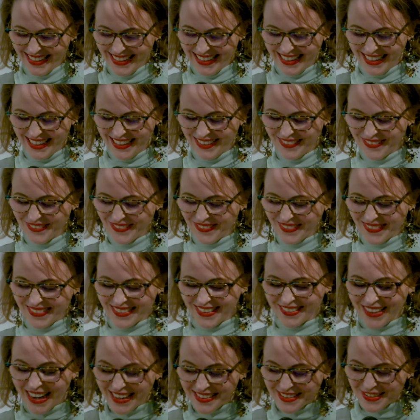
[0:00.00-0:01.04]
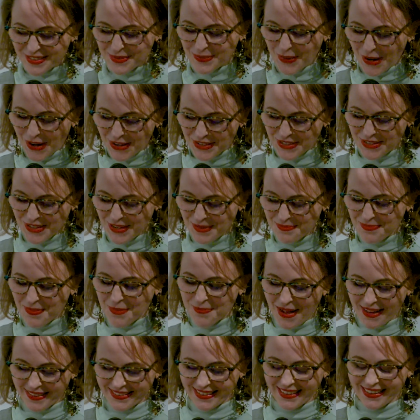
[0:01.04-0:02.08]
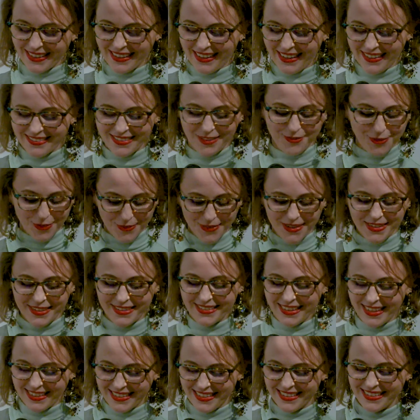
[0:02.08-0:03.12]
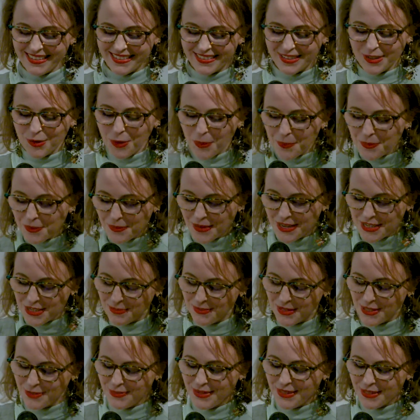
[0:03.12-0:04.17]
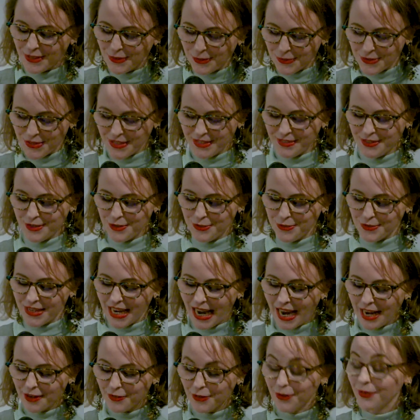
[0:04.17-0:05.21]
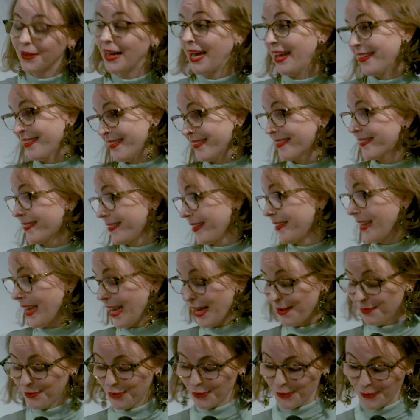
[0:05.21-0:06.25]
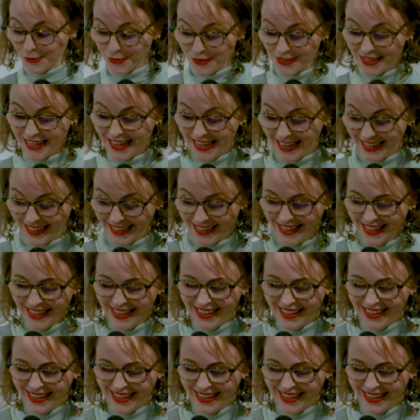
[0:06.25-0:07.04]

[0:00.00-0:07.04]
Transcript: The Writer's Workshop, the Masterclass, I've already said it, is a cooperation between the Goethe-Institut Cairo, hence the name, the Goethe Gang,